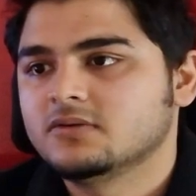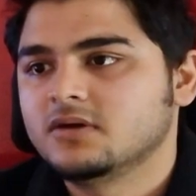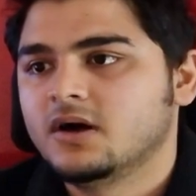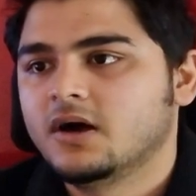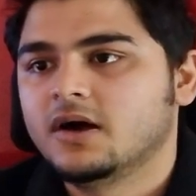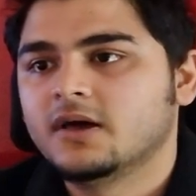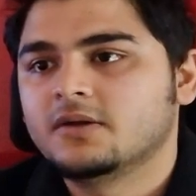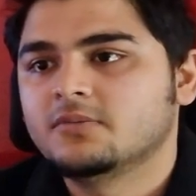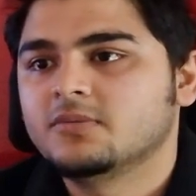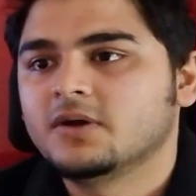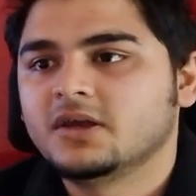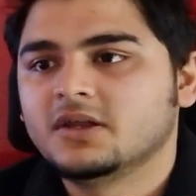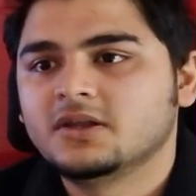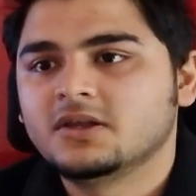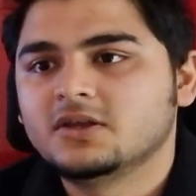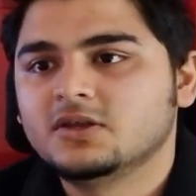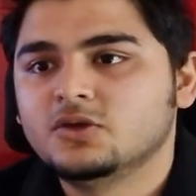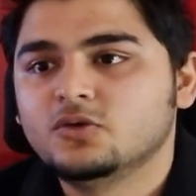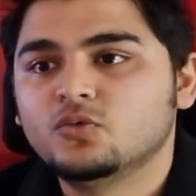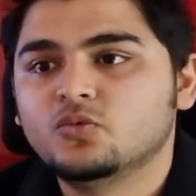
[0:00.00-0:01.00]
har
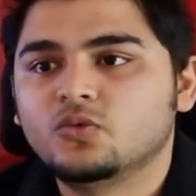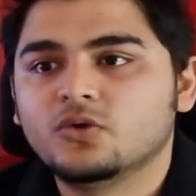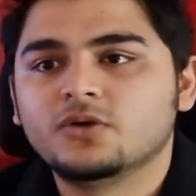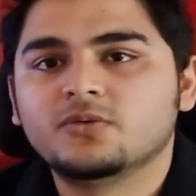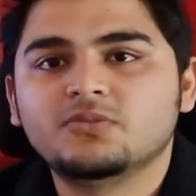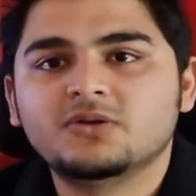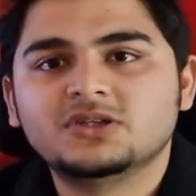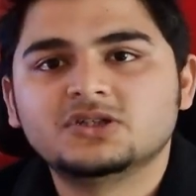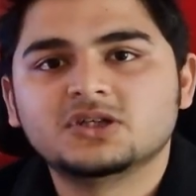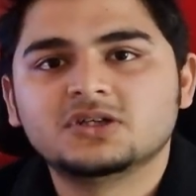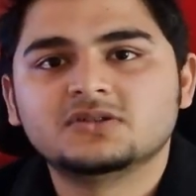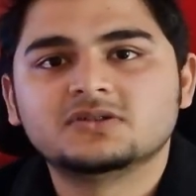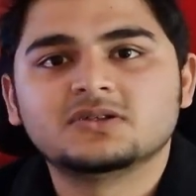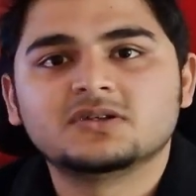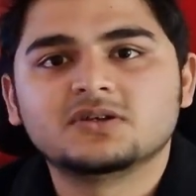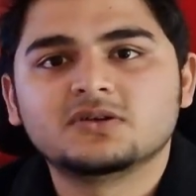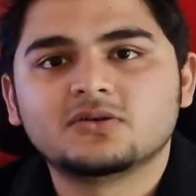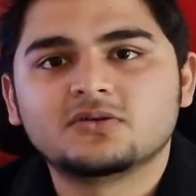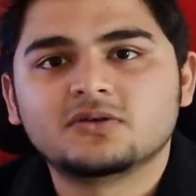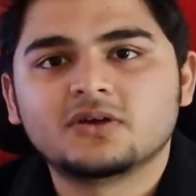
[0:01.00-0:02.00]
mahine you would be
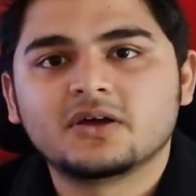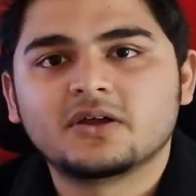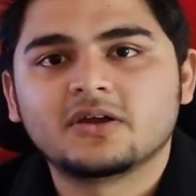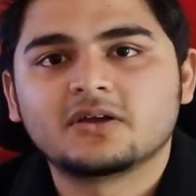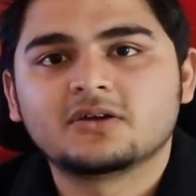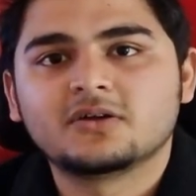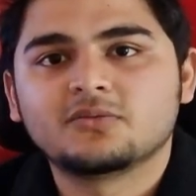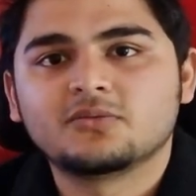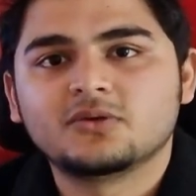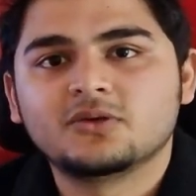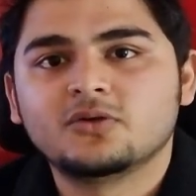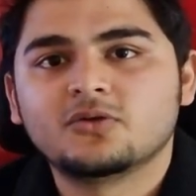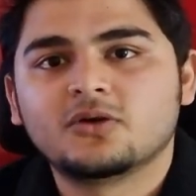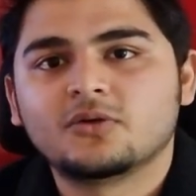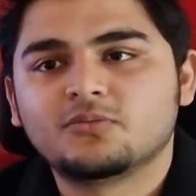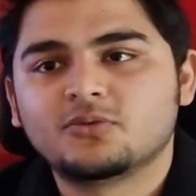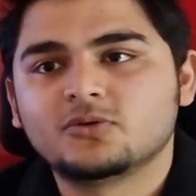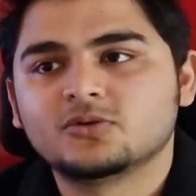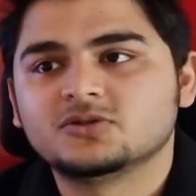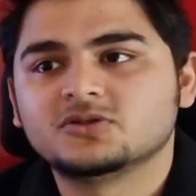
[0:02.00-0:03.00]
changing your
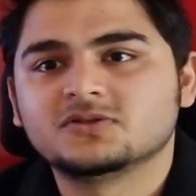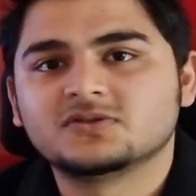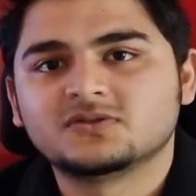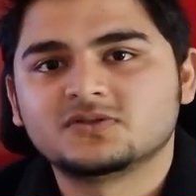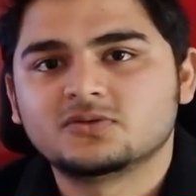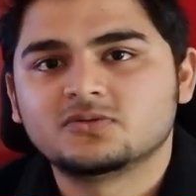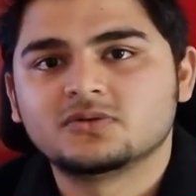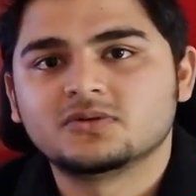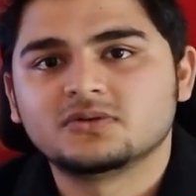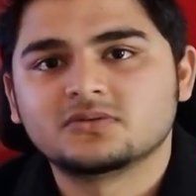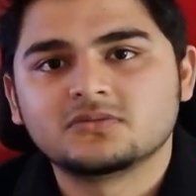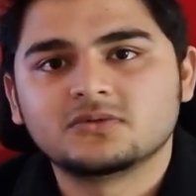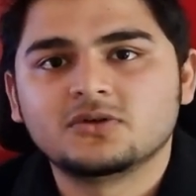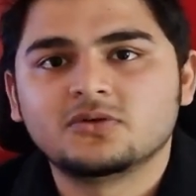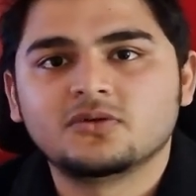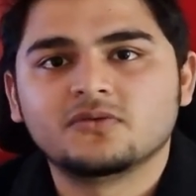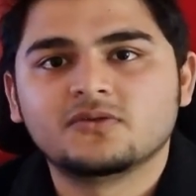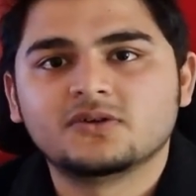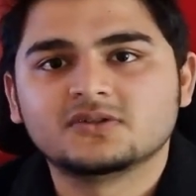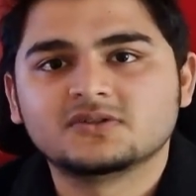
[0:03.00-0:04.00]
approaches to a
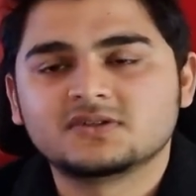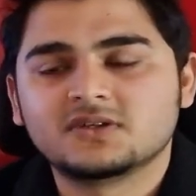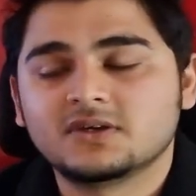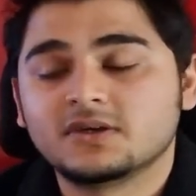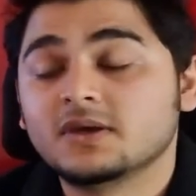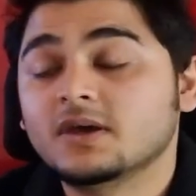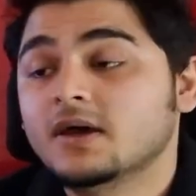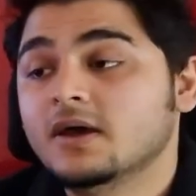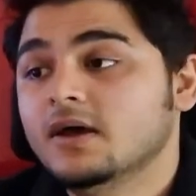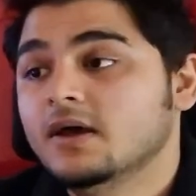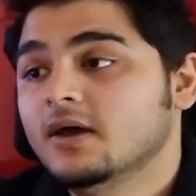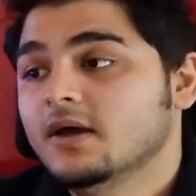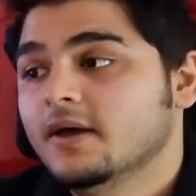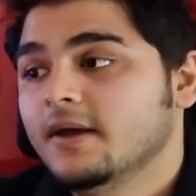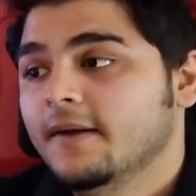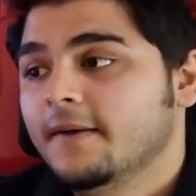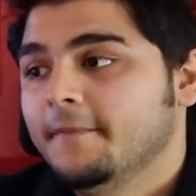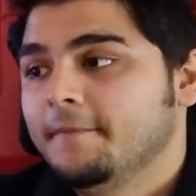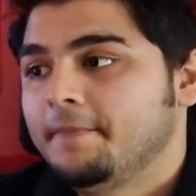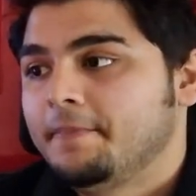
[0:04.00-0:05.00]
university.
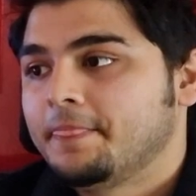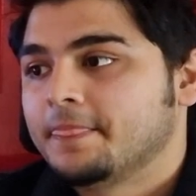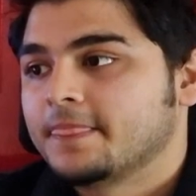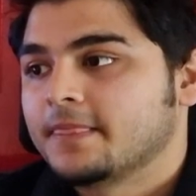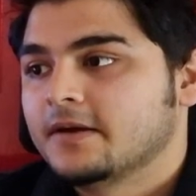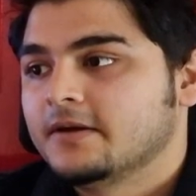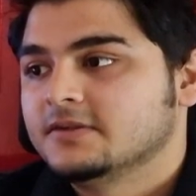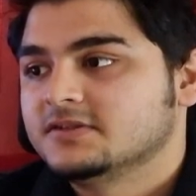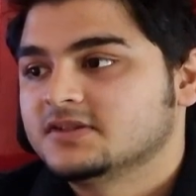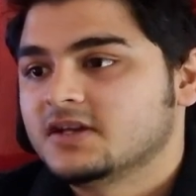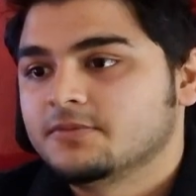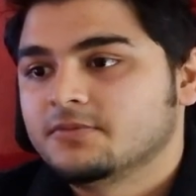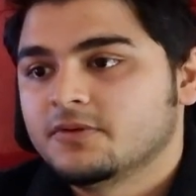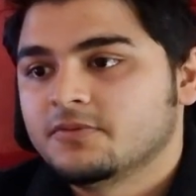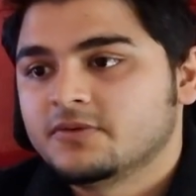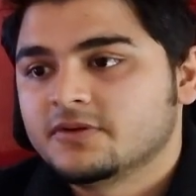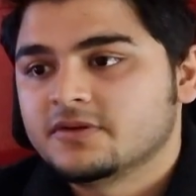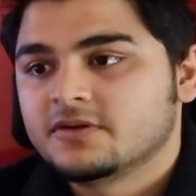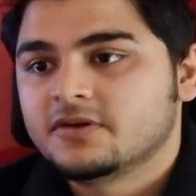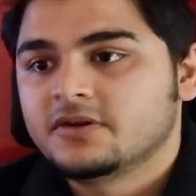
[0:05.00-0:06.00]
Step
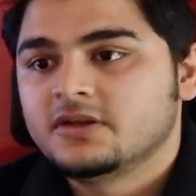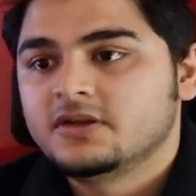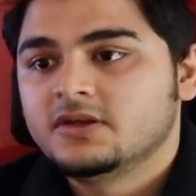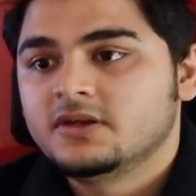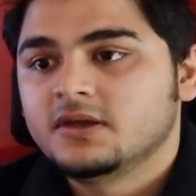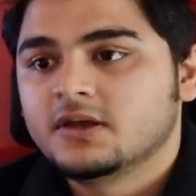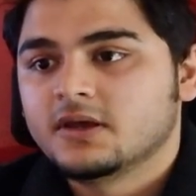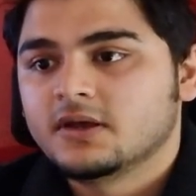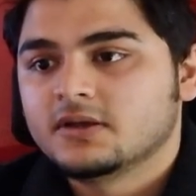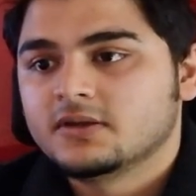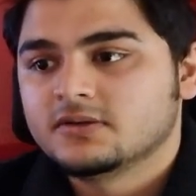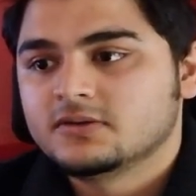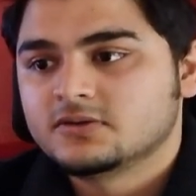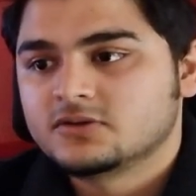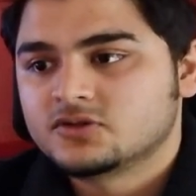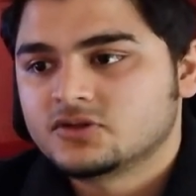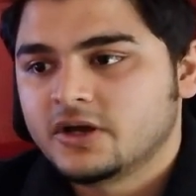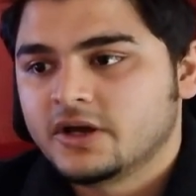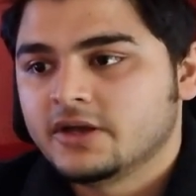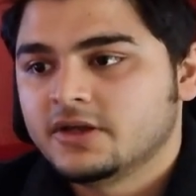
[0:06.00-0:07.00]
number three,
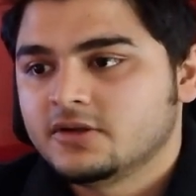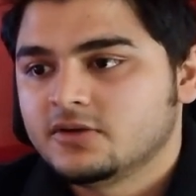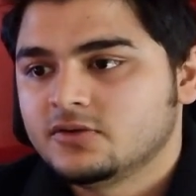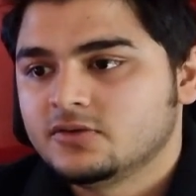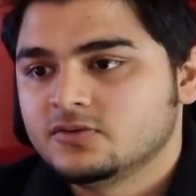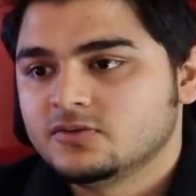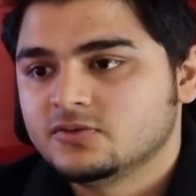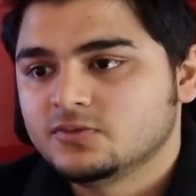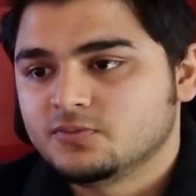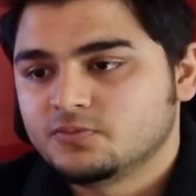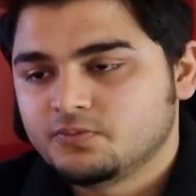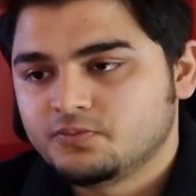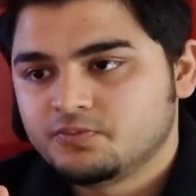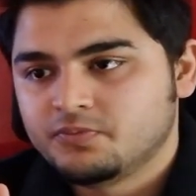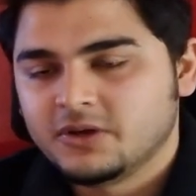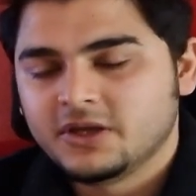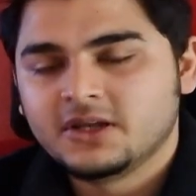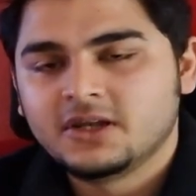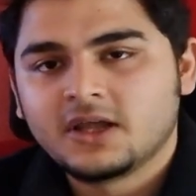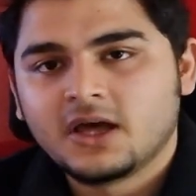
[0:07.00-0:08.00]
try to
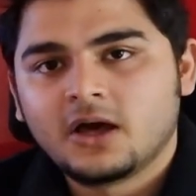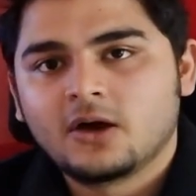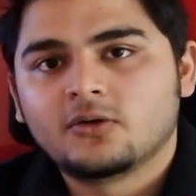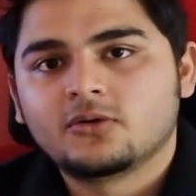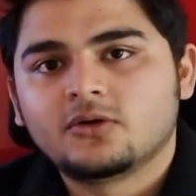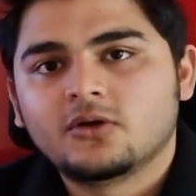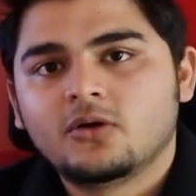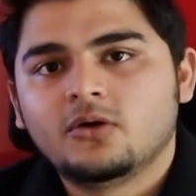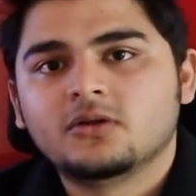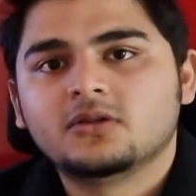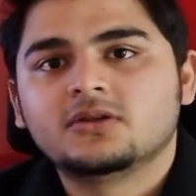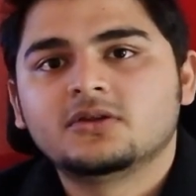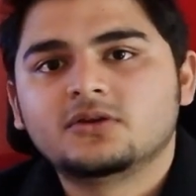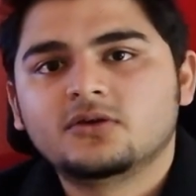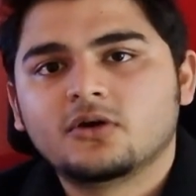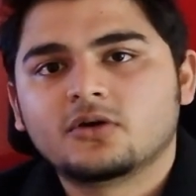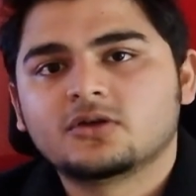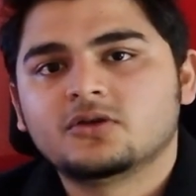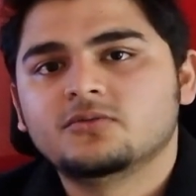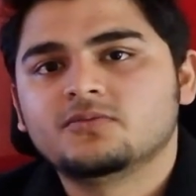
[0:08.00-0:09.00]
pin out all the
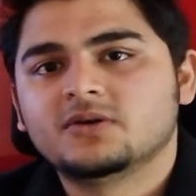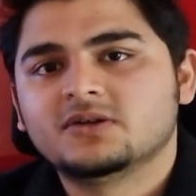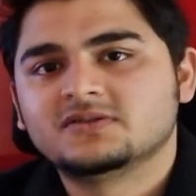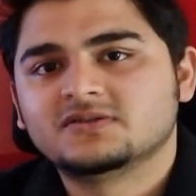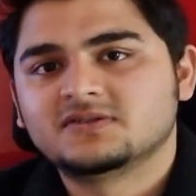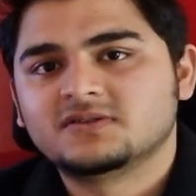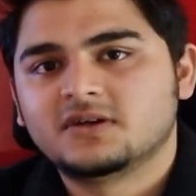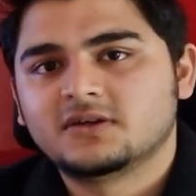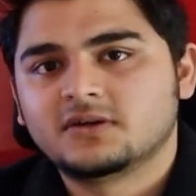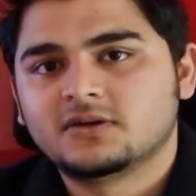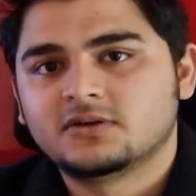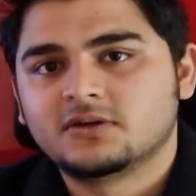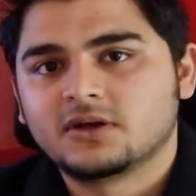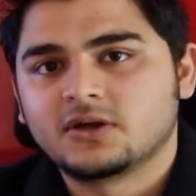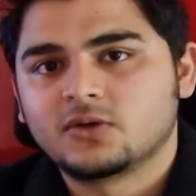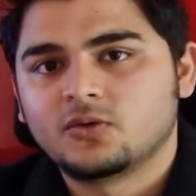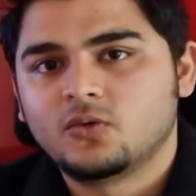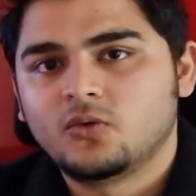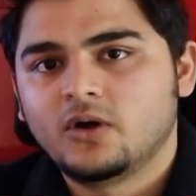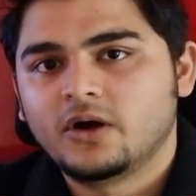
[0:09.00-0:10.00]
documents that are
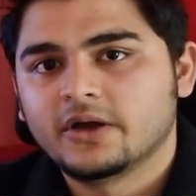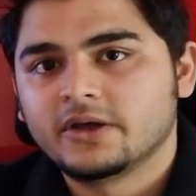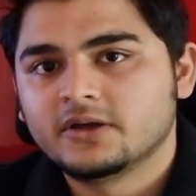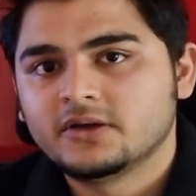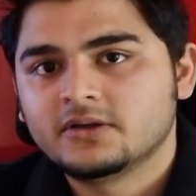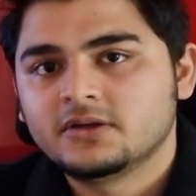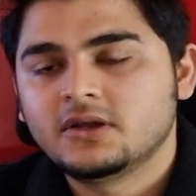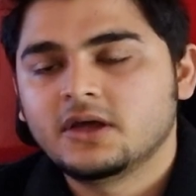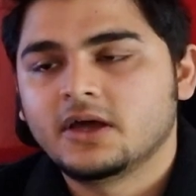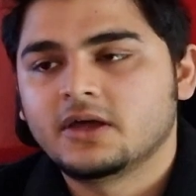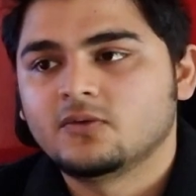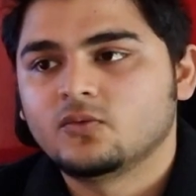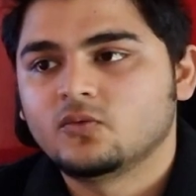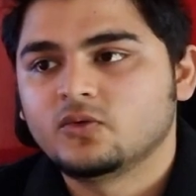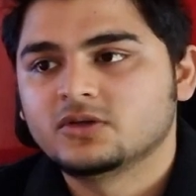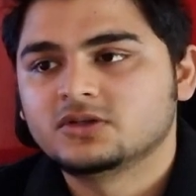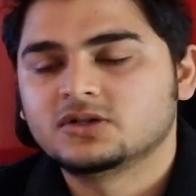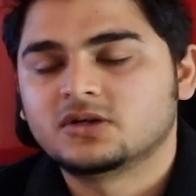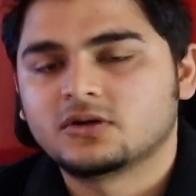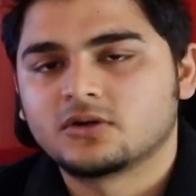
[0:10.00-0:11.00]
required and
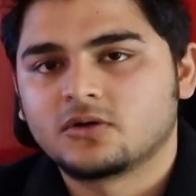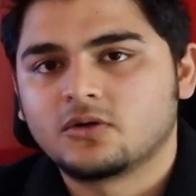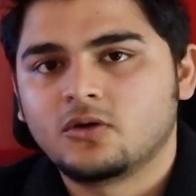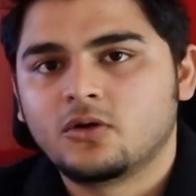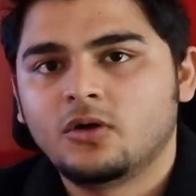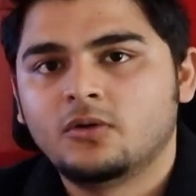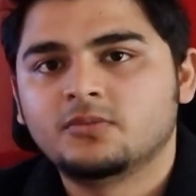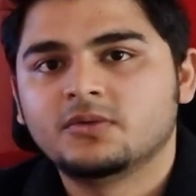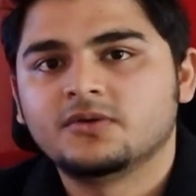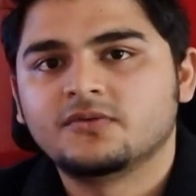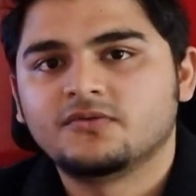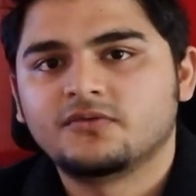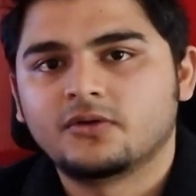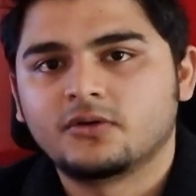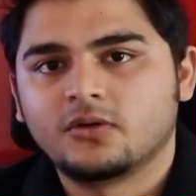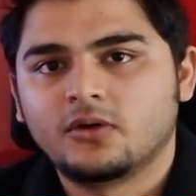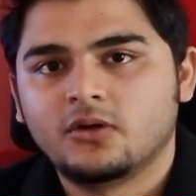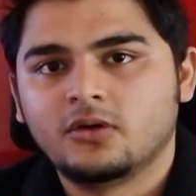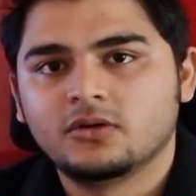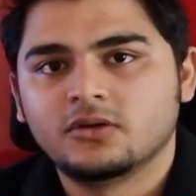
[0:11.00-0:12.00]
which are common
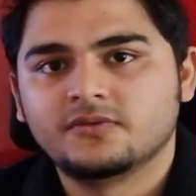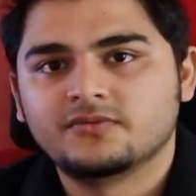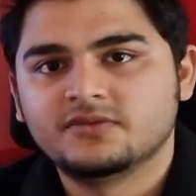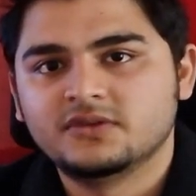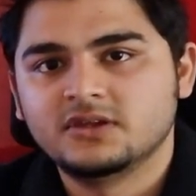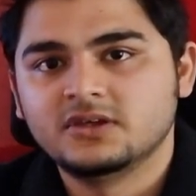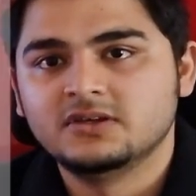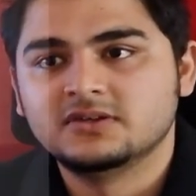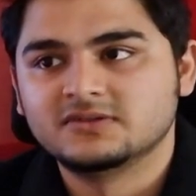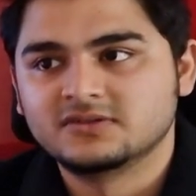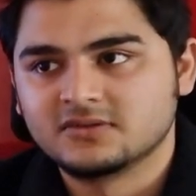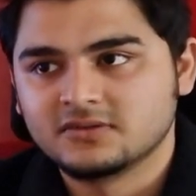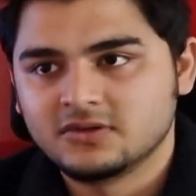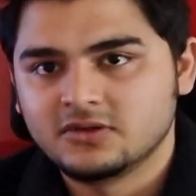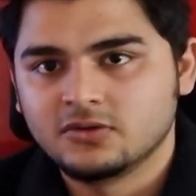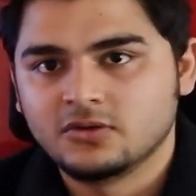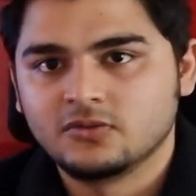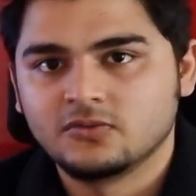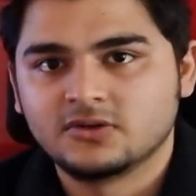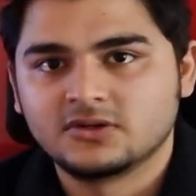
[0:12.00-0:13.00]
for all of these
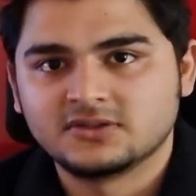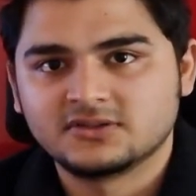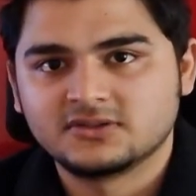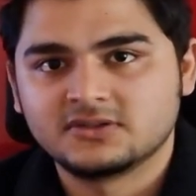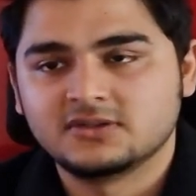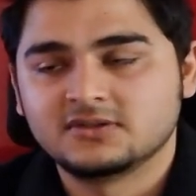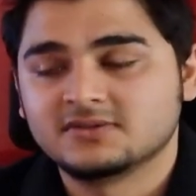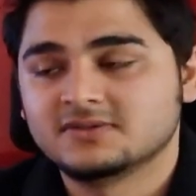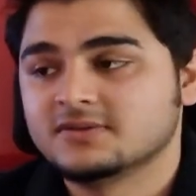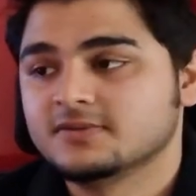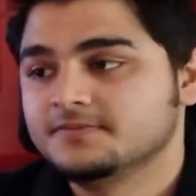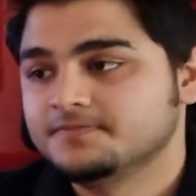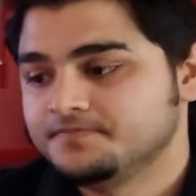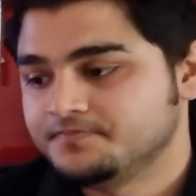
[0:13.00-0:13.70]
universities.